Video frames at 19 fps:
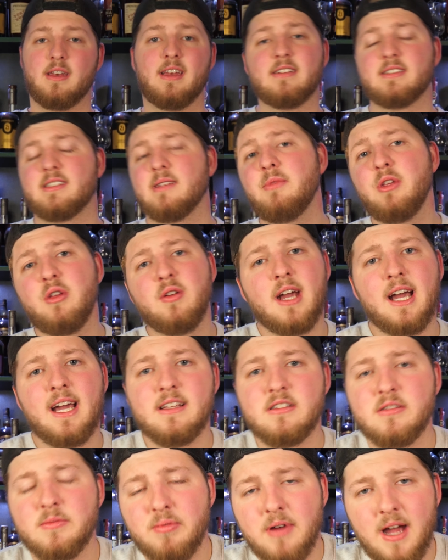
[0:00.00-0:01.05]
Now, some of you
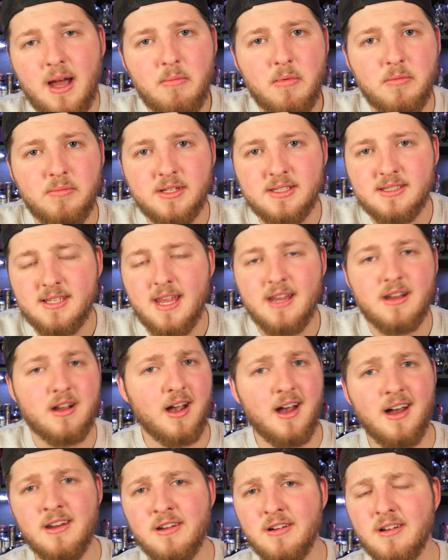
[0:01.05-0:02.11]
guys are probably saying,
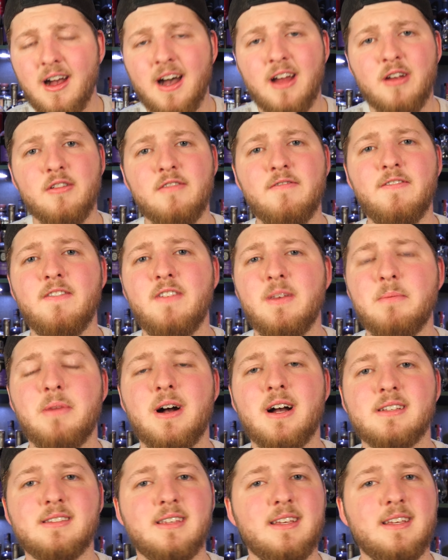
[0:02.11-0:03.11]
Connor, 150 bucks